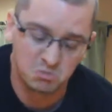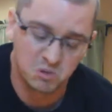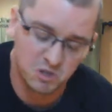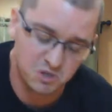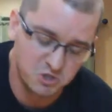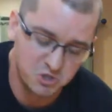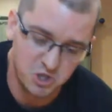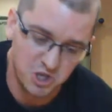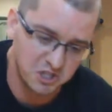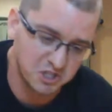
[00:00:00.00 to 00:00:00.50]

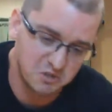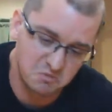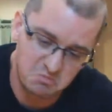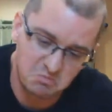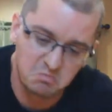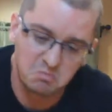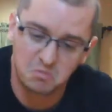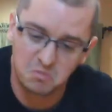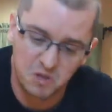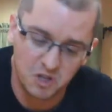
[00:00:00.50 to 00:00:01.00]
just
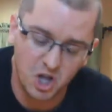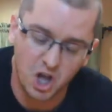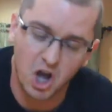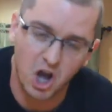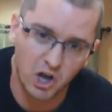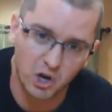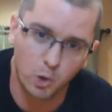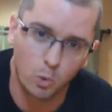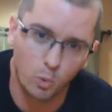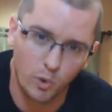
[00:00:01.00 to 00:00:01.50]
on
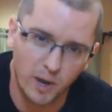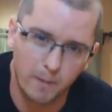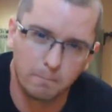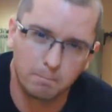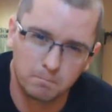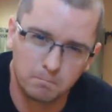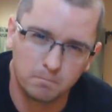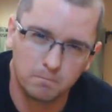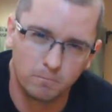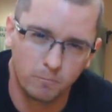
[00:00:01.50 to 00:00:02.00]
a whim,
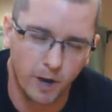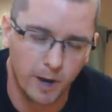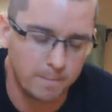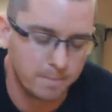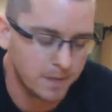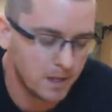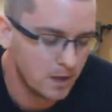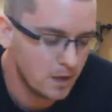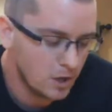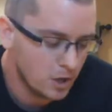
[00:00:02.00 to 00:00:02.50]
right?
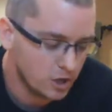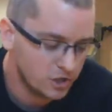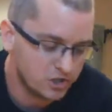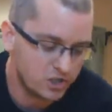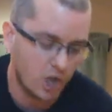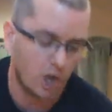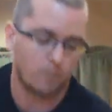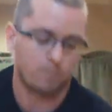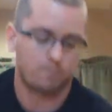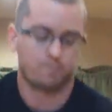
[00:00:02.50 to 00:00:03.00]

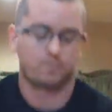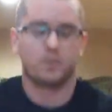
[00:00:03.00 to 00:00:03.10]
So